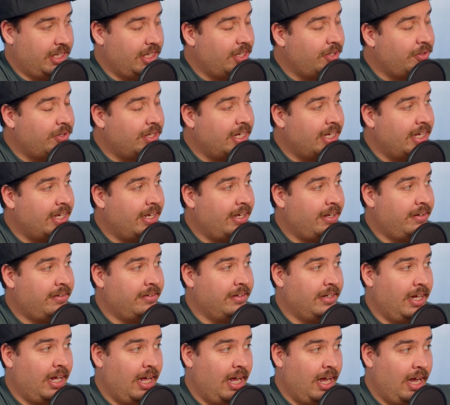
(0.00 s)
you here,
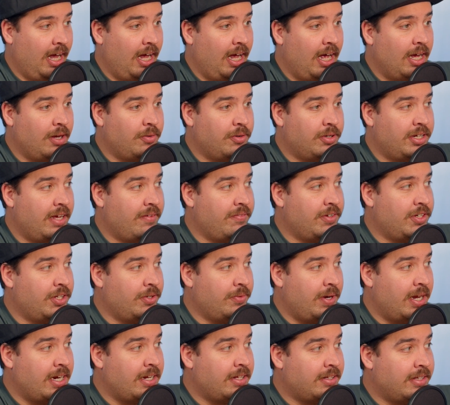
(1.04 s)
I would never
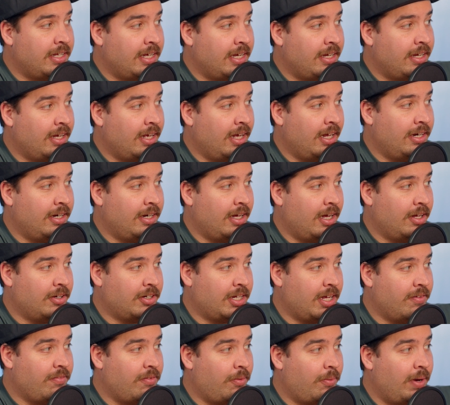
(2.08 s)
do anything, and
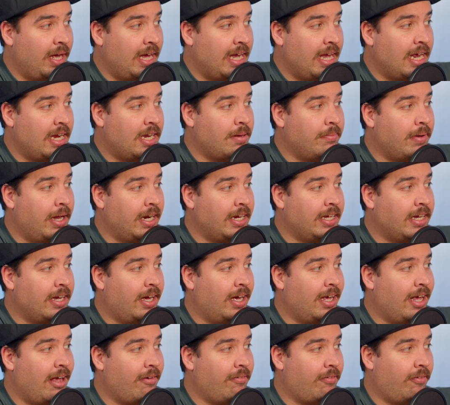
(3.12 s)
I'd give away any money
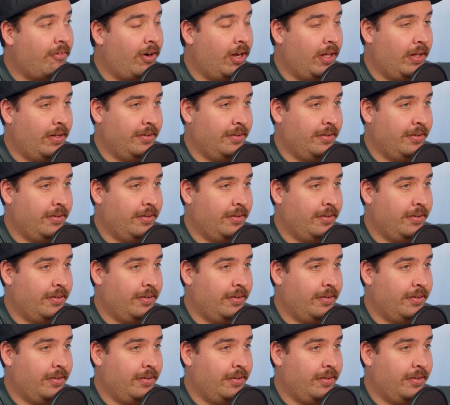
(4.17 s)
I ever